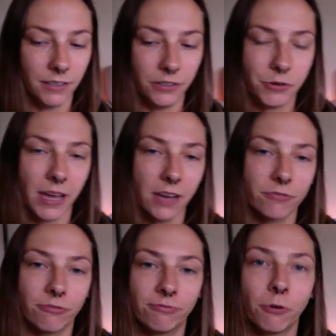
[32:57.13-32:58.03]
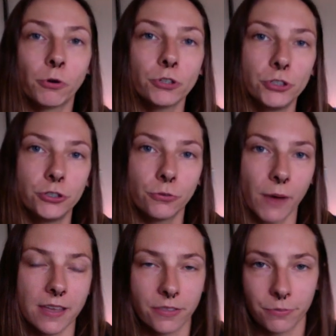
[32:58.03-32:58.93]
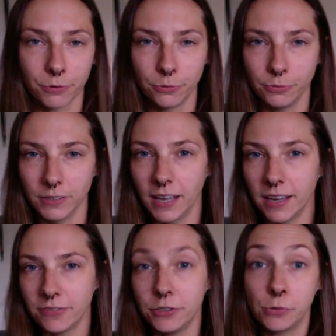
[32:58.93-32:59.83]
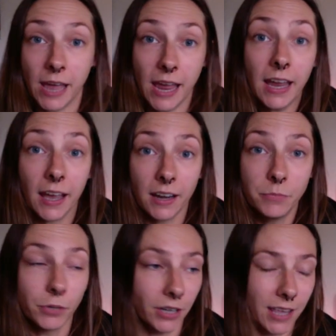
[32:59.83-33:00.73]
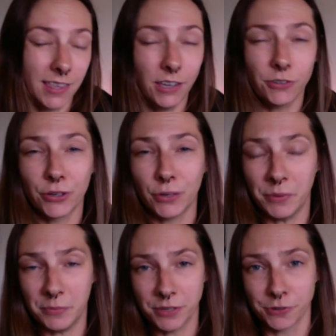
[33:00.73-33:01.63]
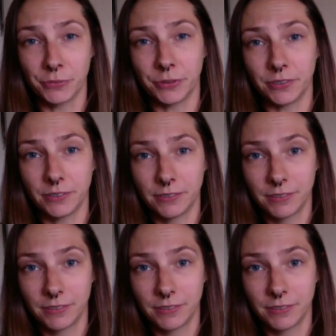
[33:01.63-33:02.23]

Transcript: You can't force your way through life. You can, but I think you're going to be miserable.